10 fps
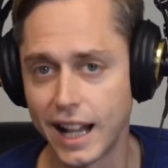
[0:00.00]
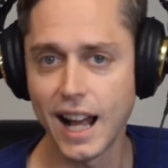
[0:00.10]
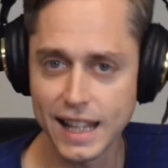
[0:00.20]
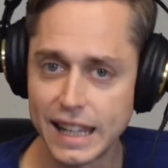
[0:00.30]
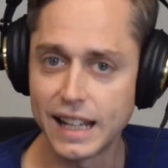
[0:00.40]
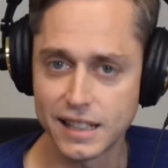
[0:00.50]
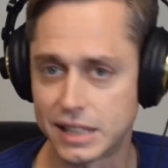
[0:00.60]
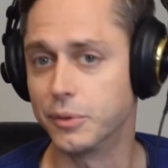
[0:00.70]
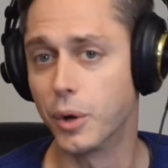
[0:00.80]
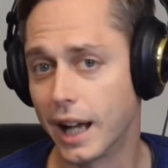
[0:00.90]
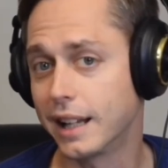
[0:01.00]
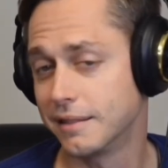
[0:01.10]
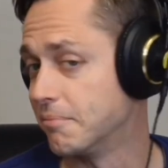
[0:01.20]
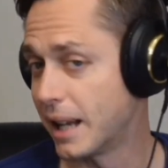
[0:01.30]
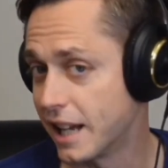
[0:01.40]
I think, to
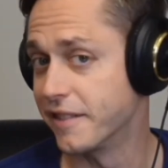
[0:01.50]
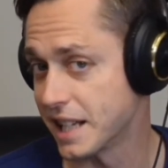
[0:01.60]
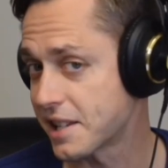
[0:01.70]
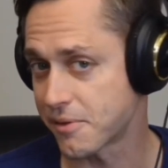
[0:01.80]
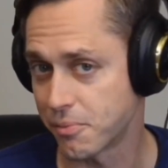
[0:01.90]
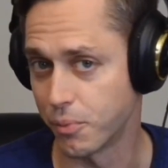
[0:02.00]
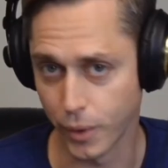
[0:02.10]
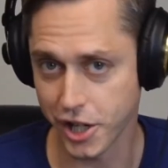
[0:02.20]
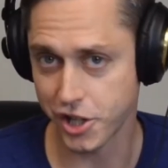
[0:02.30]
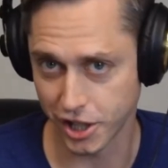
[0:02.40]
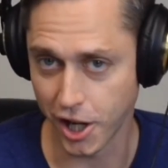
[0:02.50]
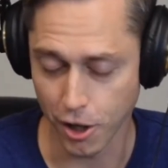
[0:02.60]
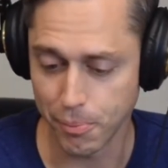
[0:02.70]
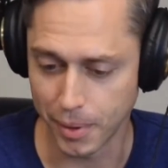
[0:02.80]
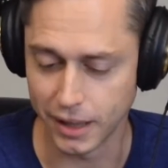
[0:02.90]
what many of us wish and
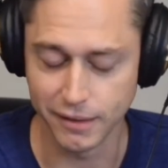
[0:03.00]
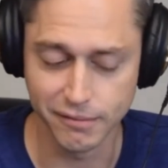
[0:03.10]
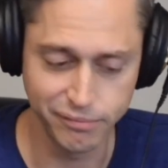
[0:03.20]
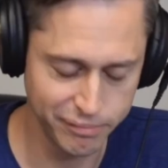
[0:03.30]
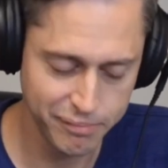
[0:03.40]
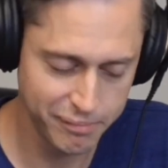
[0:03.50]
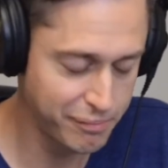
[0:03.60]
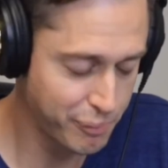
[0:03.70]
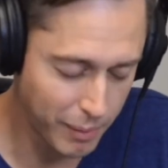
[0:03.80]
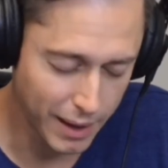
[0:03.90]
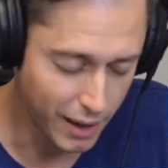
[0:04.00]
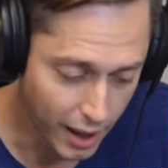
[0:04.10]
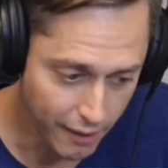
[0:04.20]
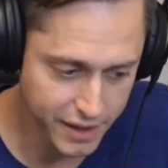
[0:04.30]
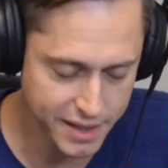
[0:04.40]
hope, and
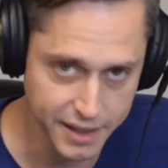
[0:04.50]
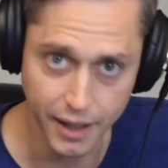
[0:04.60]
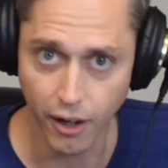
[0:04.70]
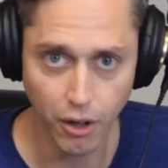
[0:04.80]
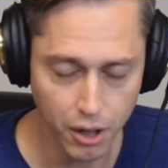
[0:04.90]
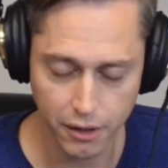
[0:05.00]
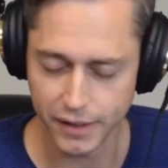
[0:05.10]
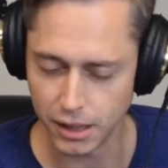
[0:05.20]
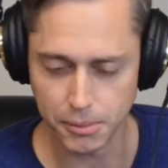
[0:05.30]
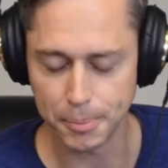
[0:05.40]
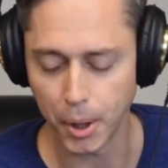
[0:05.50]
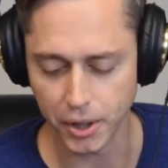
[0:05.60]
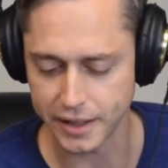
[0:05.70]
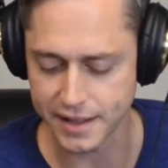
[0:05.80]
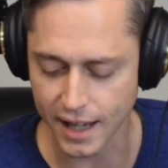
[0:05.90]
obviously all available
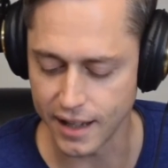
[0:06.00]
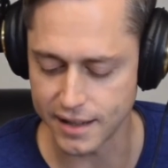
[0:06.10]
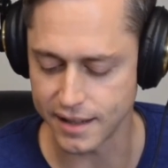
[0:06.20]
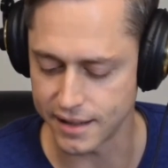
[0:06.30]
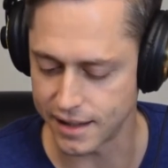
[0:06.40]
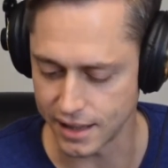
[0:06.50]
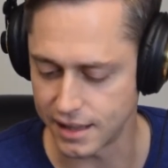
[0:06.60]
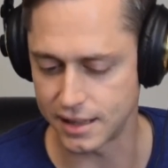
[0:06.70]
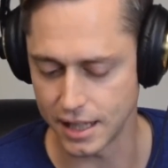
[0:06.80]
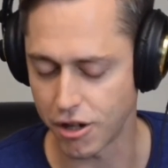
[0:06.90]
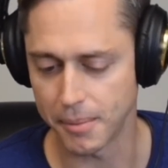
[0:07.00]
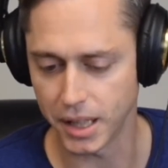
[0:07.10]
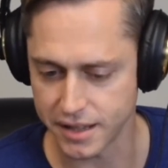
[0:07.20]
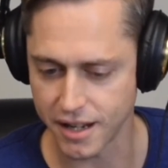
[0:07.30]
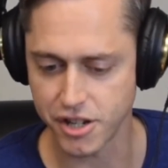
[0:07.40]
polling says, is the
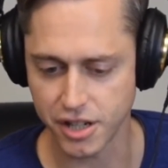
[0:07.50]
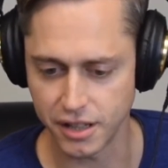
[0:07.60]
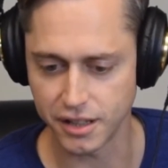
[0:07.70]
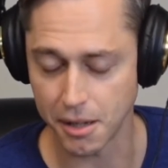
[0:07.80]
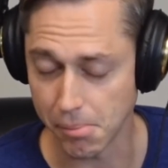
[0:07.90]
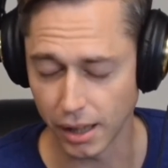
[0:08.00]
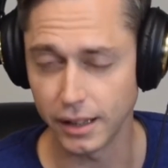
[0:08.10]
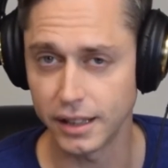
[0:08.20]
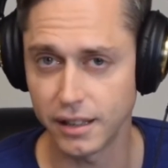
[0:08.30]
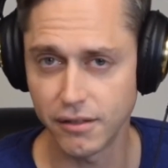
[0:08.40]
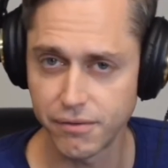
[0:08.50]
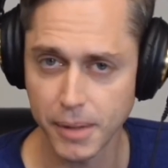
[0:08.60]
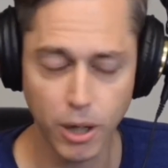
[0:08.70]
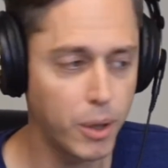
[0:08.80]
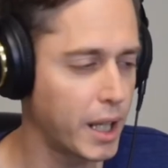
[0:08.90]
decriminalization completely of
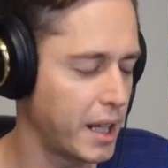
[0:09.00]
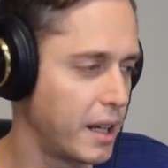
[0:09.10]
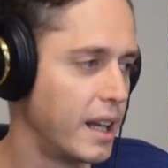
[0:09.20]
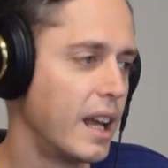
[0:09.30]
marijuana.